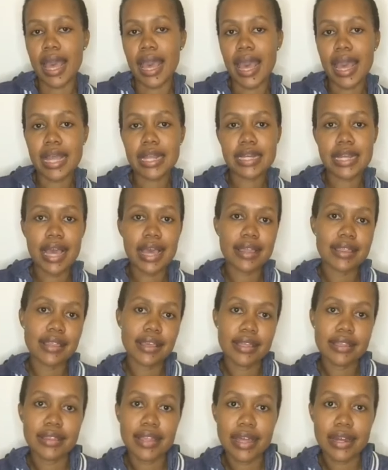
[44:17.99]
And I
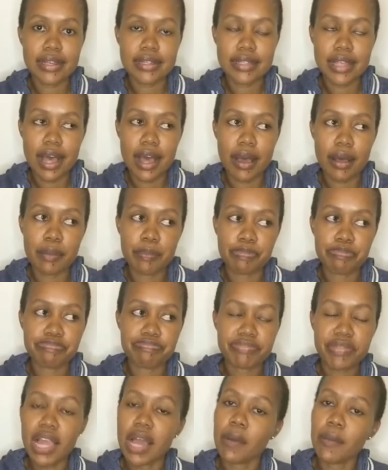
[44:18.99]
think that is our
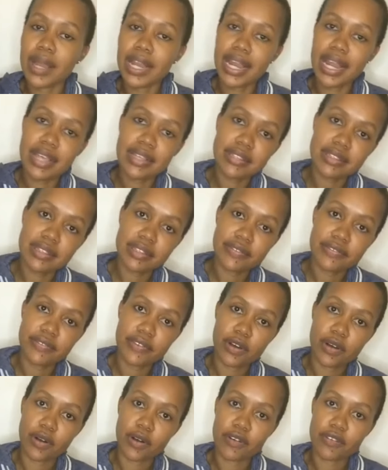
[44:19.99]
lesson
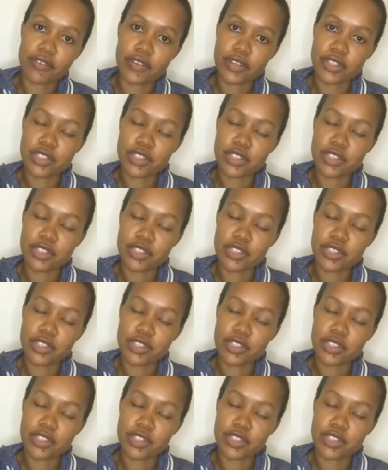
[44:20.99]
for